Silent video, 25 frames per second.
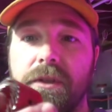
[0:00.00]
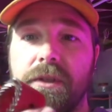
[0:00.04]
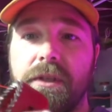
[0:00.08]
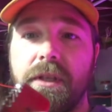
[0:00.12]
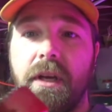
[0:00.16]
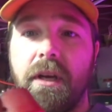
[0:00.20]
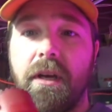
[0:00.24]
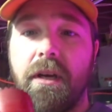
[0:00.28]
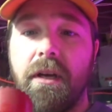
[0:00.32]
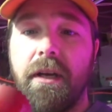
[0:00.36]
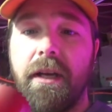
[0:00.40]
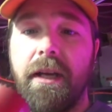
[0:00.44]

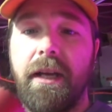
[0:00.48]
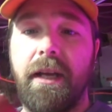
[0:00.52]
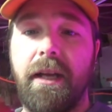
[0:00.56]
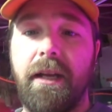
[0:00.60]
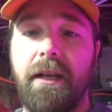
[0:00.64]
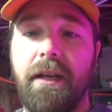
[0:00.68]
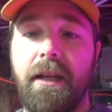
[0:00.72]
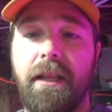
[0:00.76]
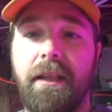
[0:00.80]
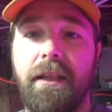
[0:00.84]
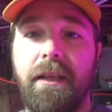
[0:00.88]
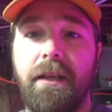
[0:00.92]
saw
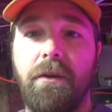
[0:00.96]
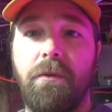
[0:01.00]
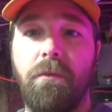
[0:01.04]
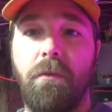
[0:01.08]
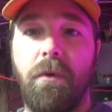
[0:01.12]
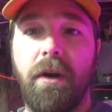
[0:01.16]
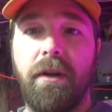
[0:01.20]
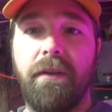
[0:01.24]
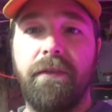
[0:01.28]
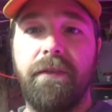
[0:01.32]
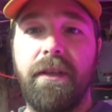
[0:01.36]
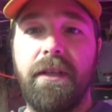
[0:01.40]
and I think
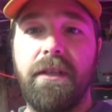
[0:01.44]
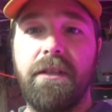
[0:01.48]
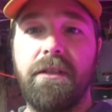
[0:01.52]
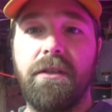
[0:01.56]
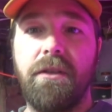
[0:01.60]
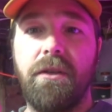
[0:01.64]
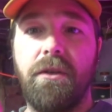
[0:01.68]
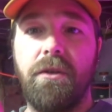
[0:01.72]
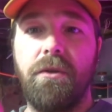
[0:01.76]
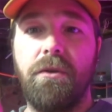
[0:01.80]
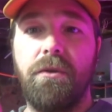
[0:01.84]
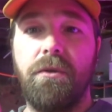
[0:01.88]
one of these
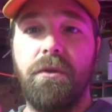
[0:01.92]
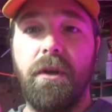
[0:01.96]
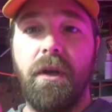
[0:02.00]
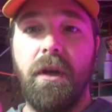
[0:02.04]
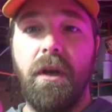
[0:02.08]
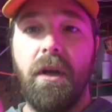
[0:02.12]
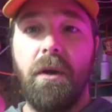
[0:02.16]
two